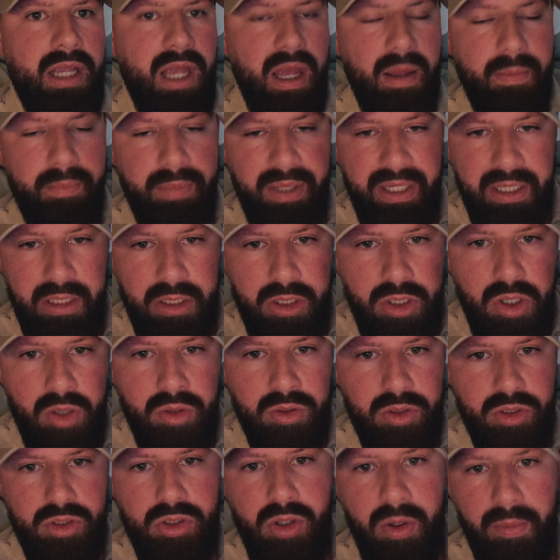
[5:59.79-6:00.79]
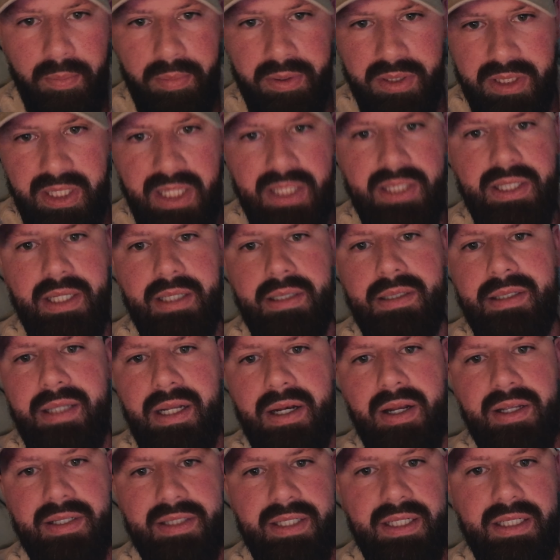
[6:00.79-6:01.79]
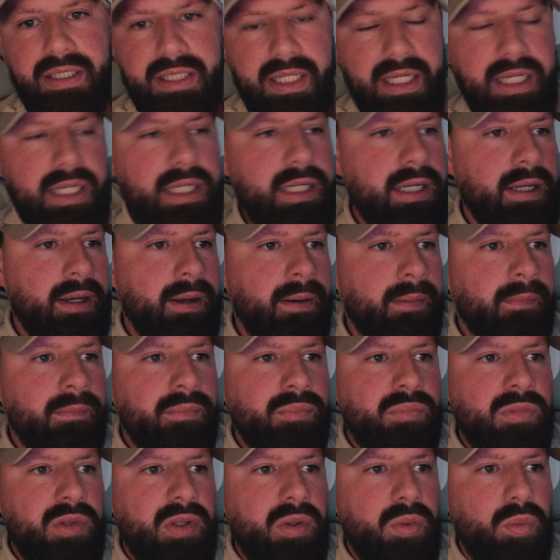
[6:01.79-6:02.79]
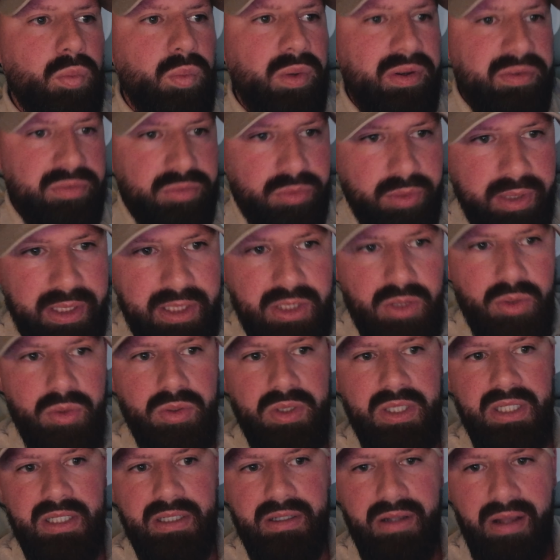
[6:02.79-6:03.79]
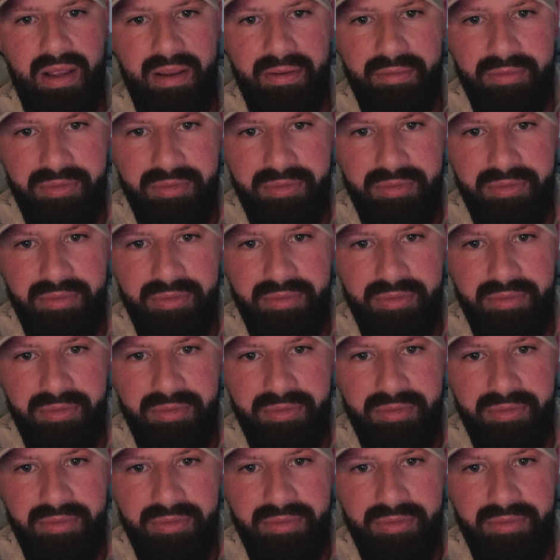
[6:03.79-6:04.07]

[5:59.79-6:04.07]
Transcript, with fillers: and being non-stop persistent till I succeed, with resources like